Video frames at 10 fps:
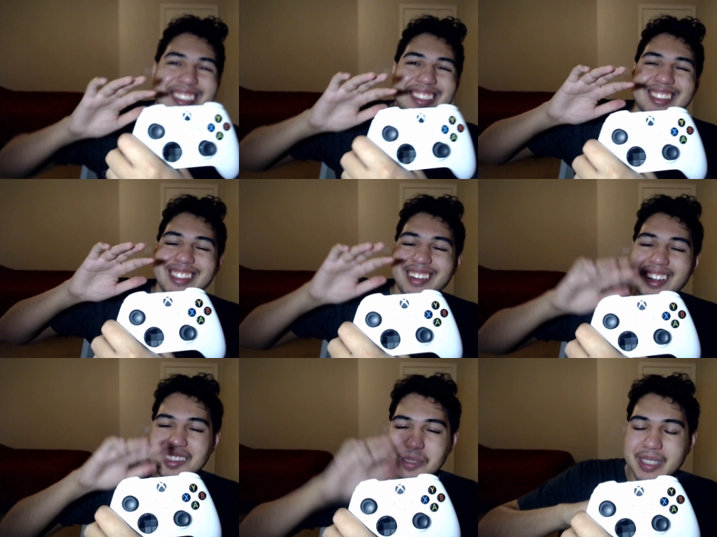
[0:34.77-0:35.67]
So there
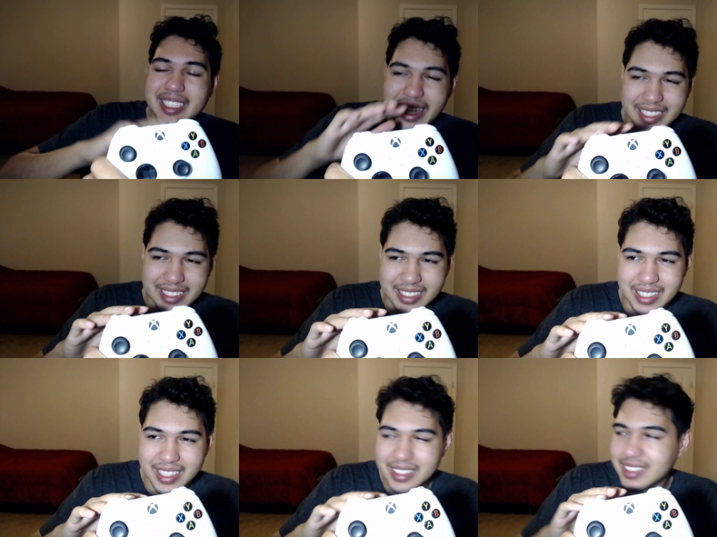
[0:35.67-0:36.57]
are limitations
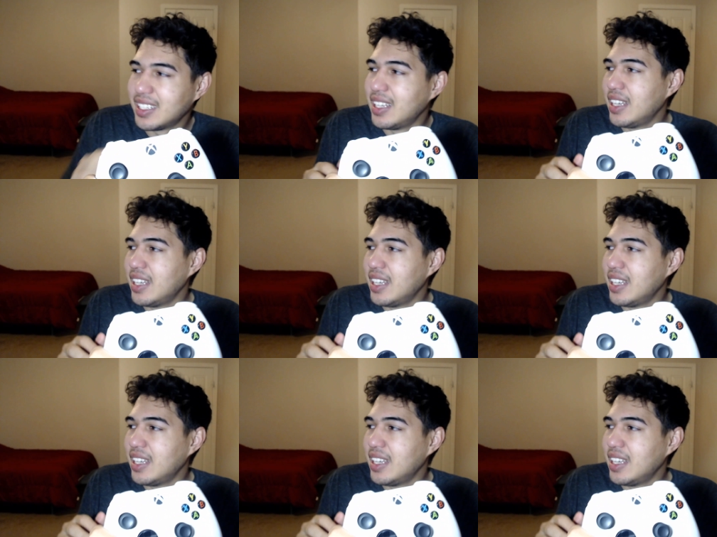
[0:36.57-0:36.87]
to this.